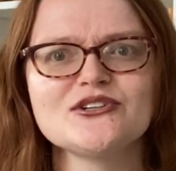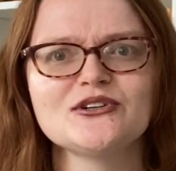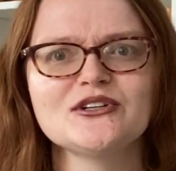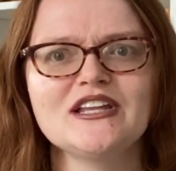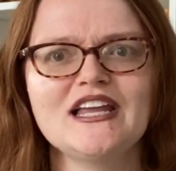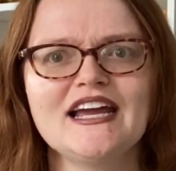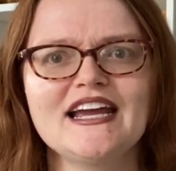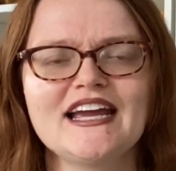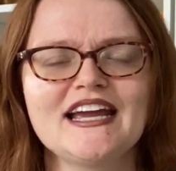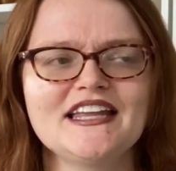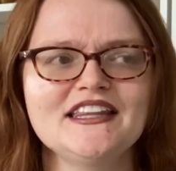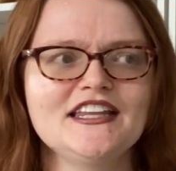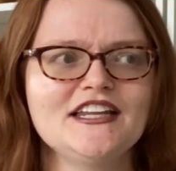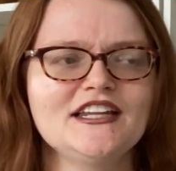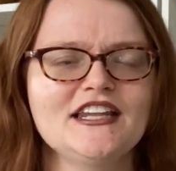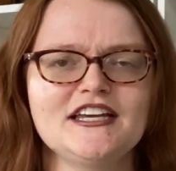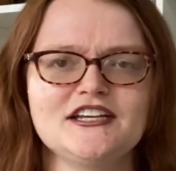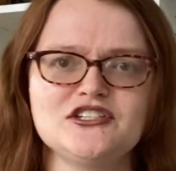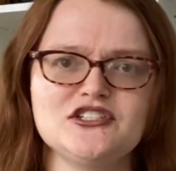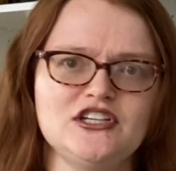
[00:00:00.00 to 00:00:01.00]
or like, and then
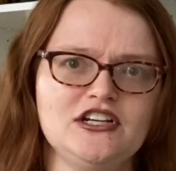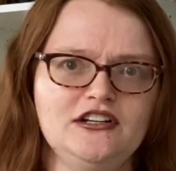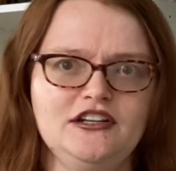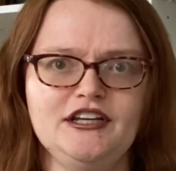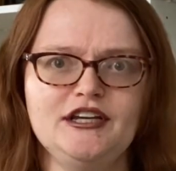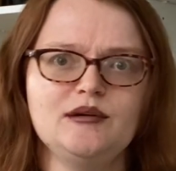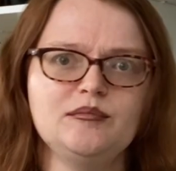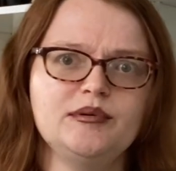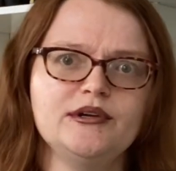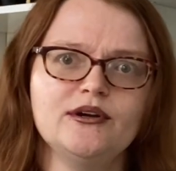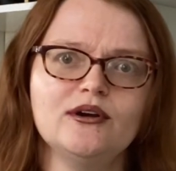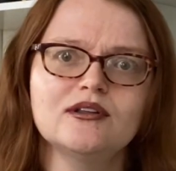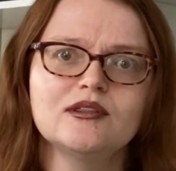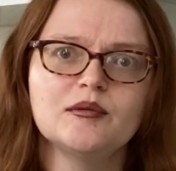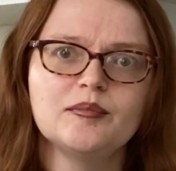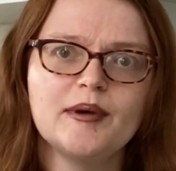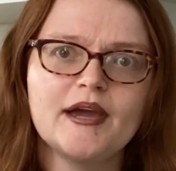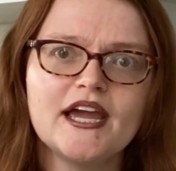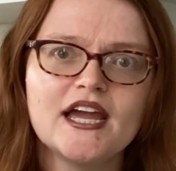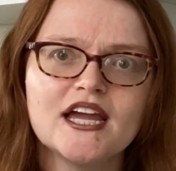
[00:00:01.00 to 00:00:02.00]
like suddenly appear on
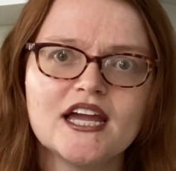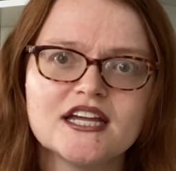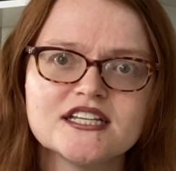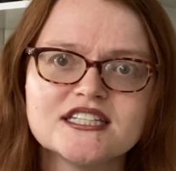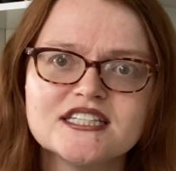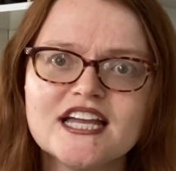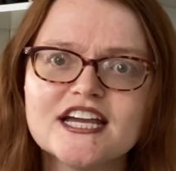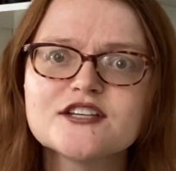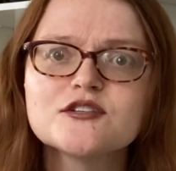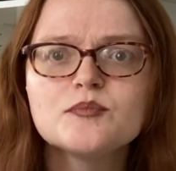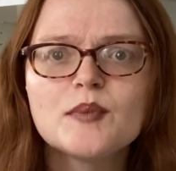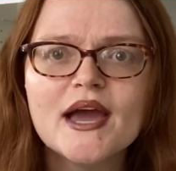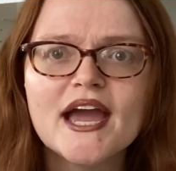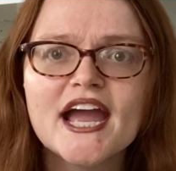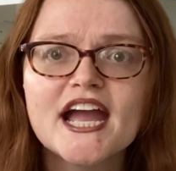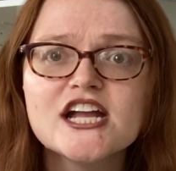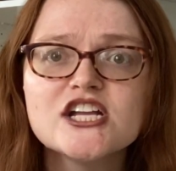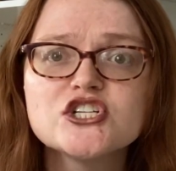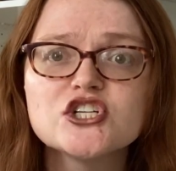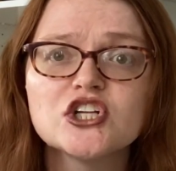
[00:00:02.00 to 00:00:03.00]
the next
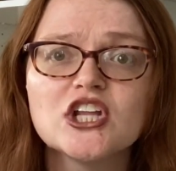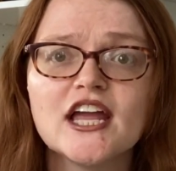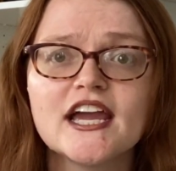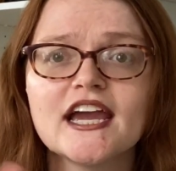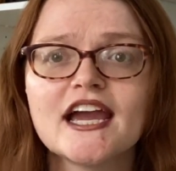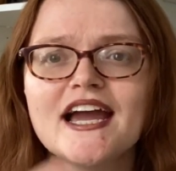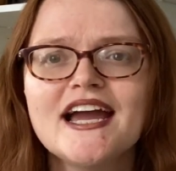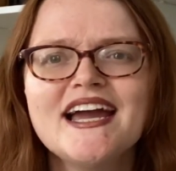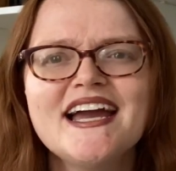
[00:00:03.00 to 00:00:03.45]
page, or like